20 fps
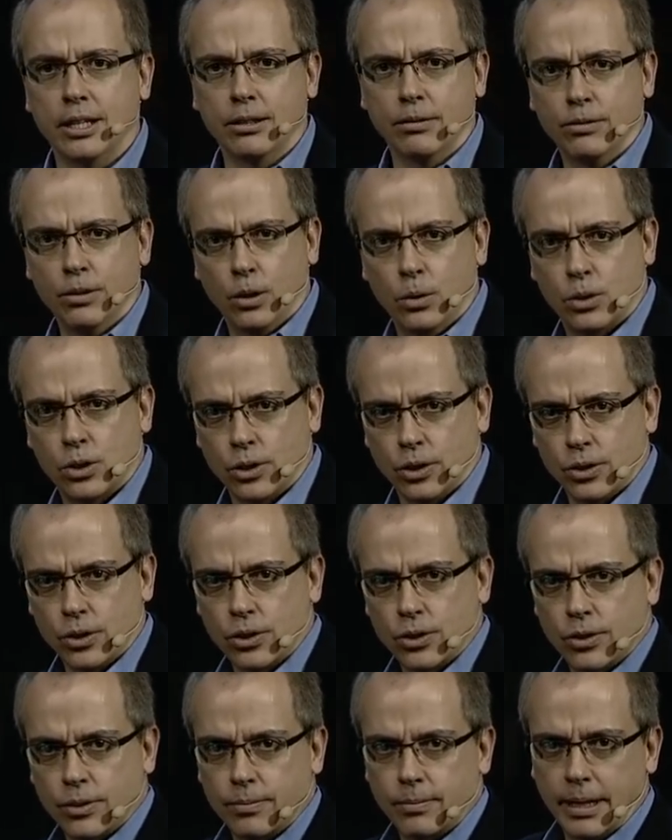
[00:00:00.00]
of
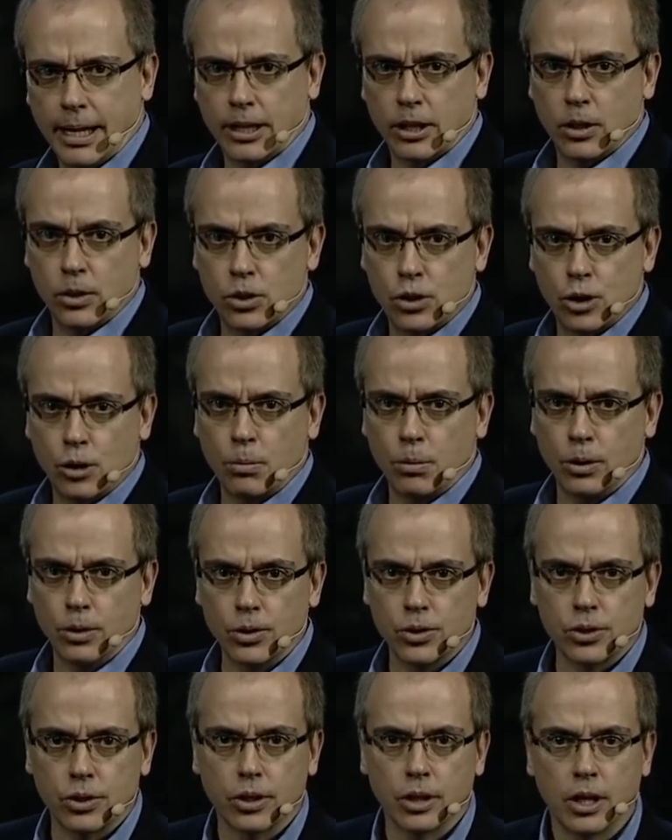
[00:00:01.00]
users and
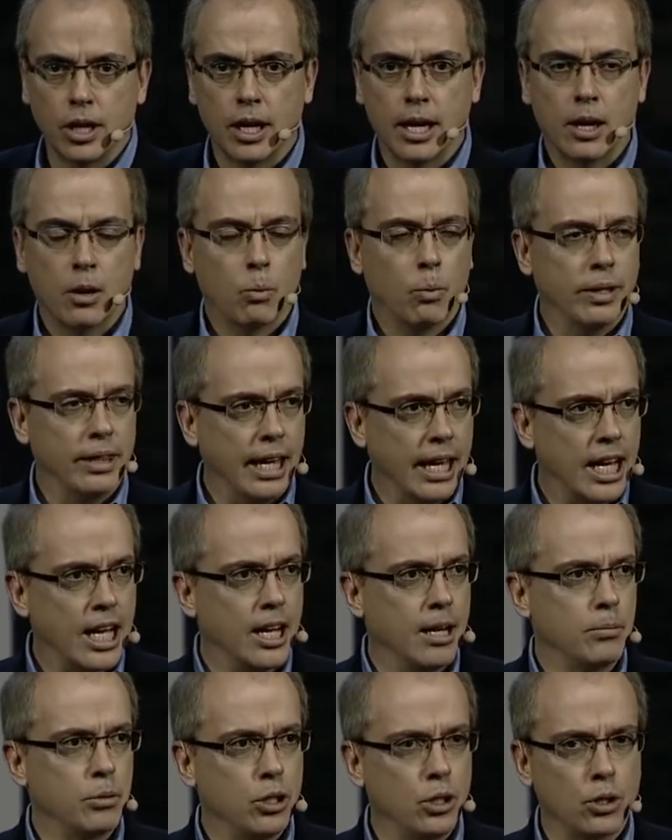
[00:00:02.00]
consumers when they
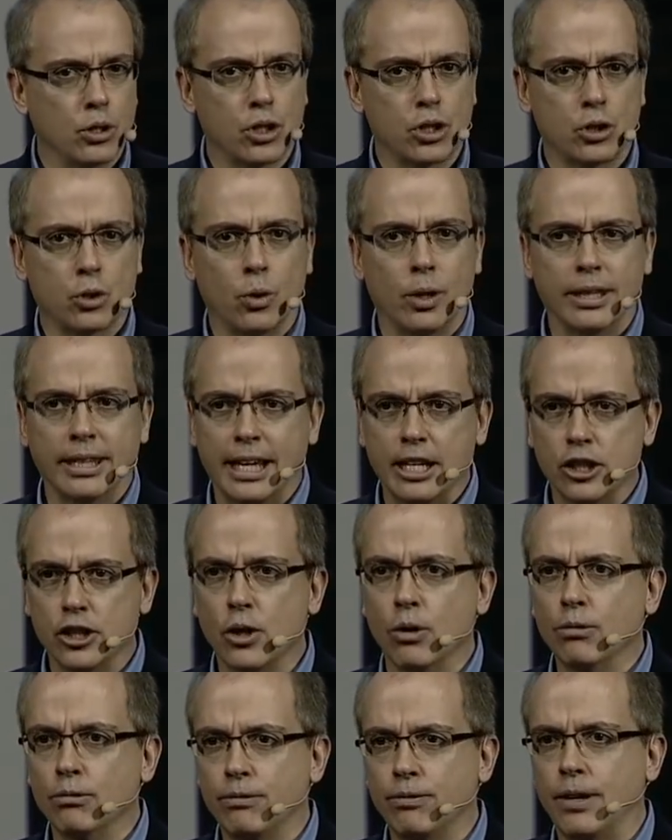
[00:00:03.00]
come to your store and they
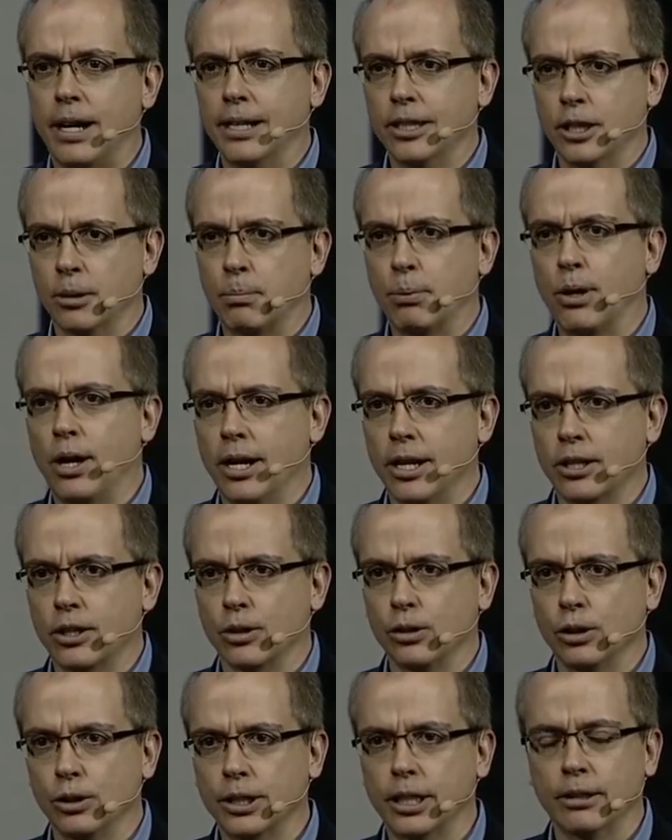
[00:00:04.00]
don't find the product
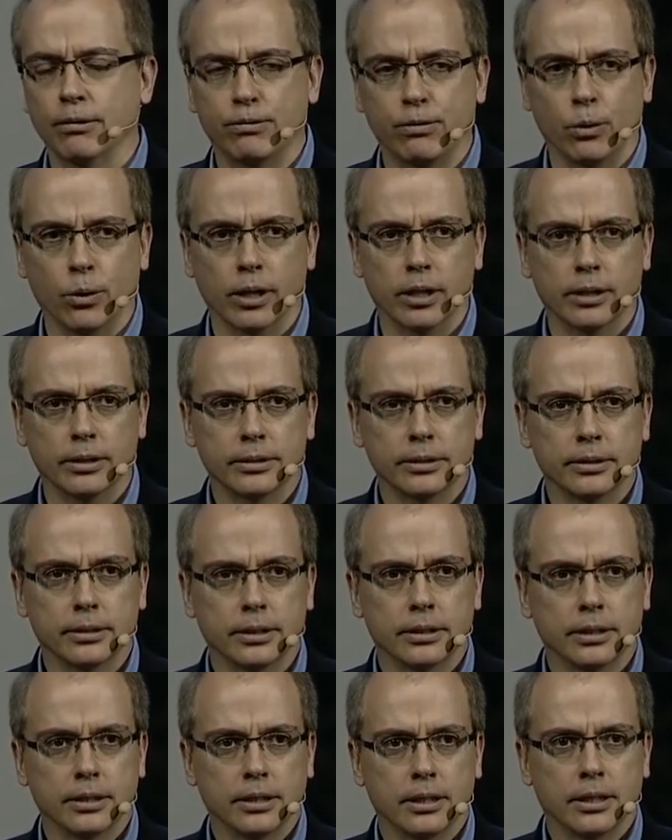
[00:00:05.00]
they're looking for,
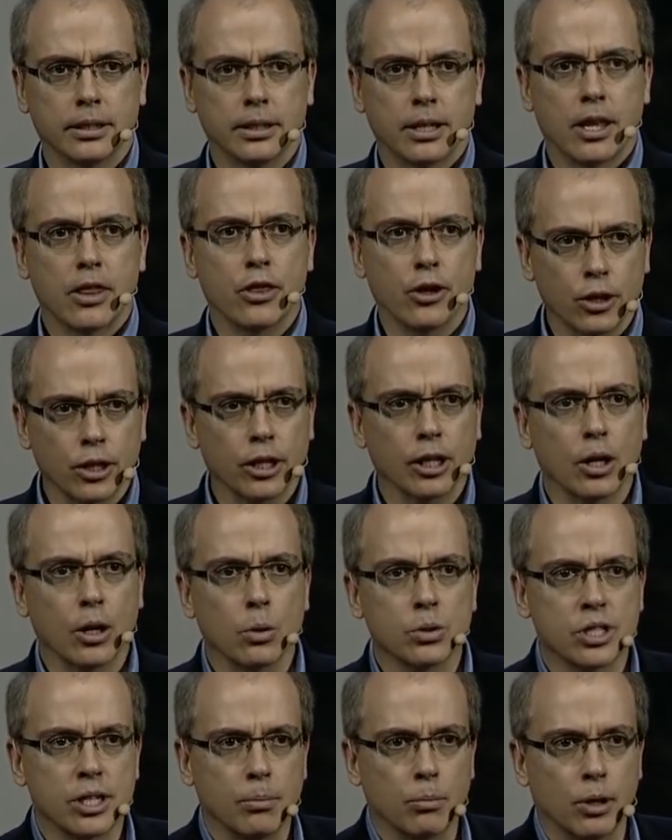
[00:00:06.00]
they're going to go
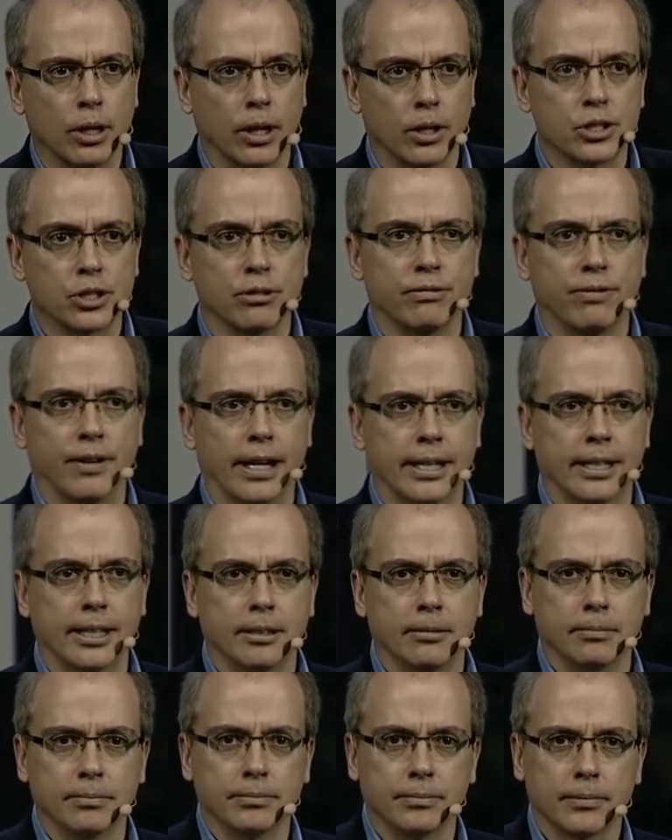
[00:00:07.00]
somewhere else to find it.
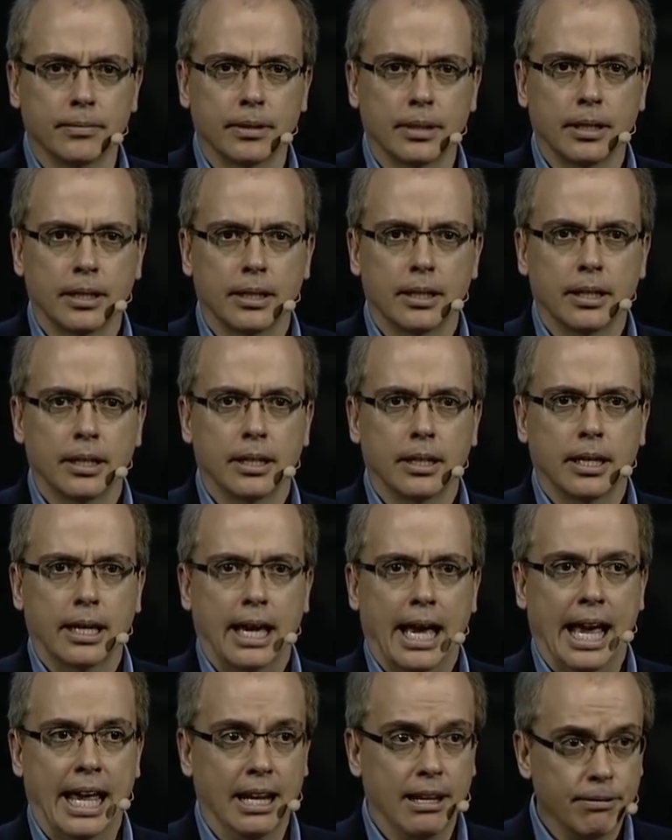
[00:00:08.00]

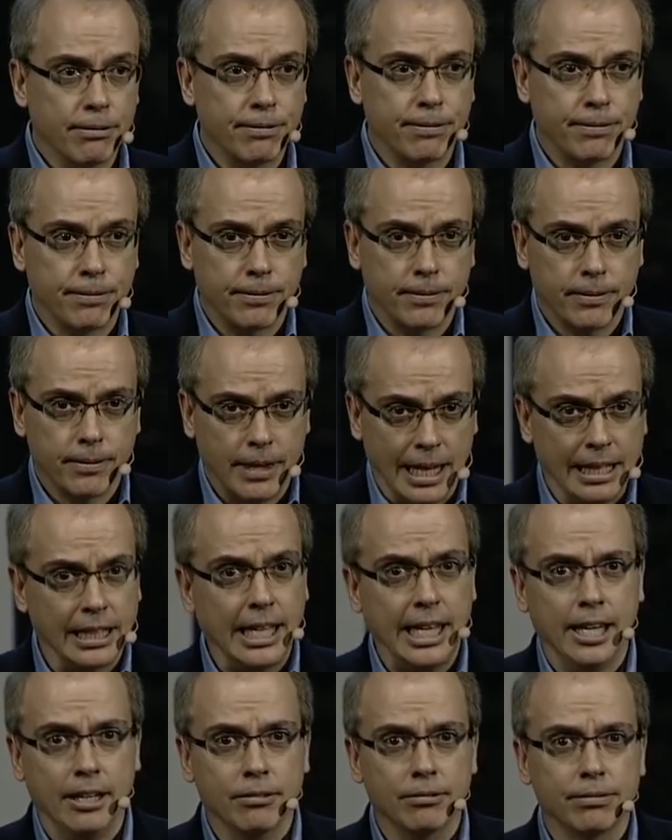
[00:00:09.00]
And if they
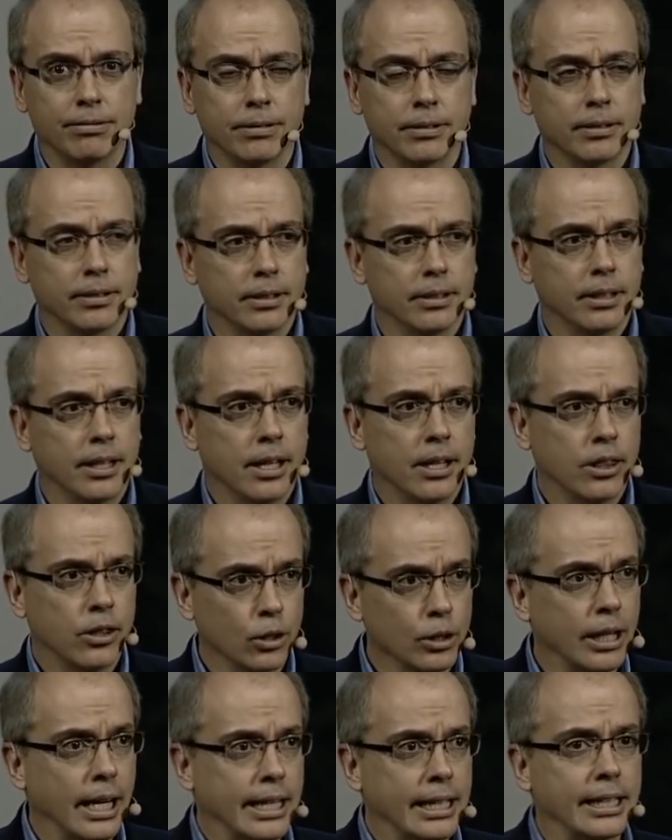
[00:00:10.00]
leave,
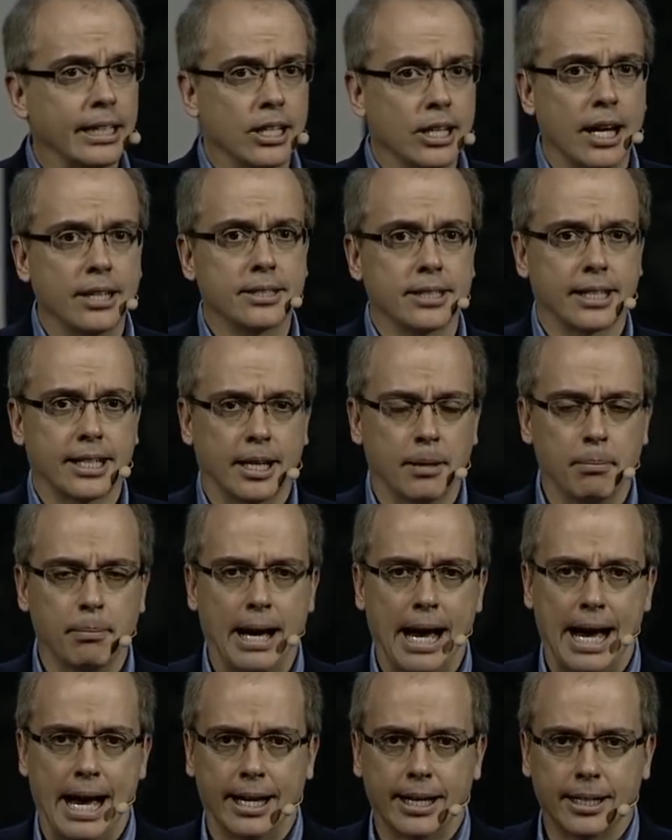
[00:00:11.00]
they're likely not to come
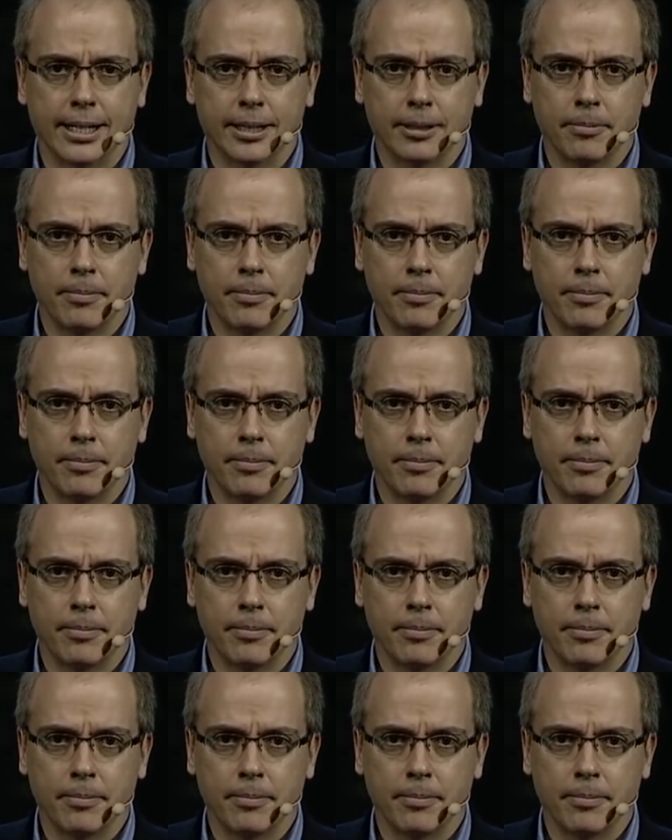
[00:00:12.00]
back.